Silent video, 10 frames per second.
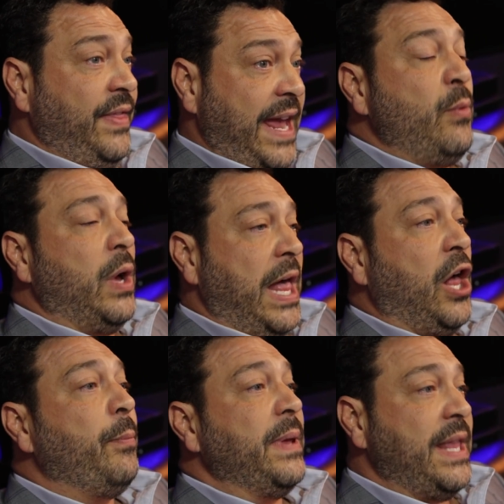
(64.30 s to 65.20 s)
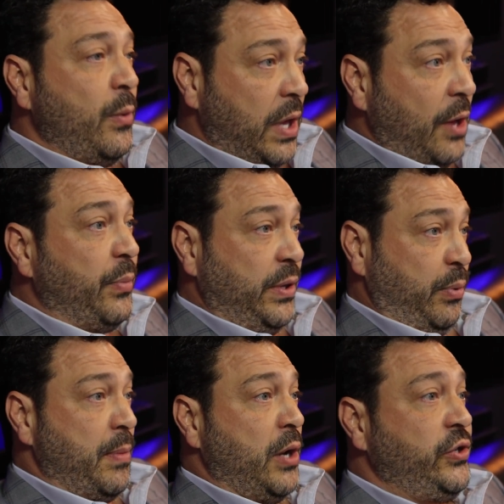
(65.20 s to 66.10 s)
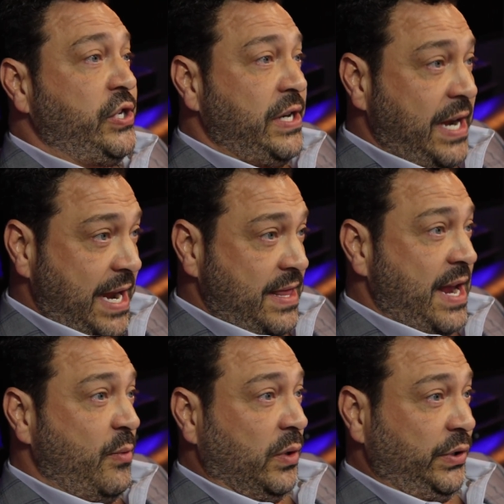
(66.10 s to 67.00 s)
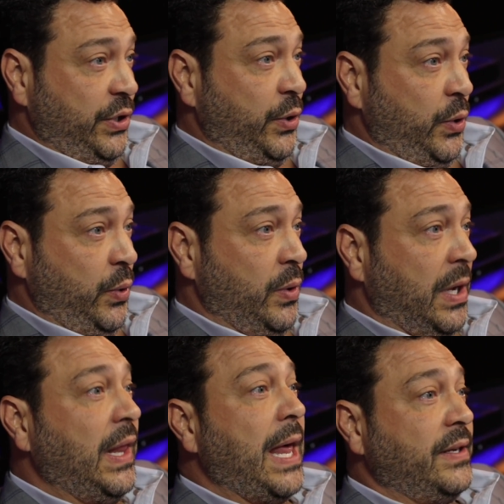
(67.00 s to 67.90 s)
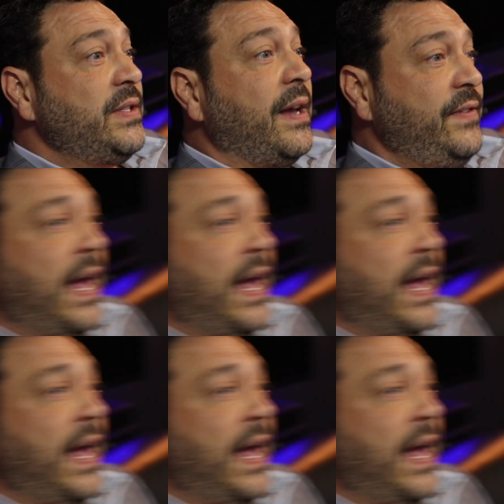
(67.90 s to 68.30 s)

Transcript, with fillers: They will help, and they will help with the promotion, and they will do a lot of stuff.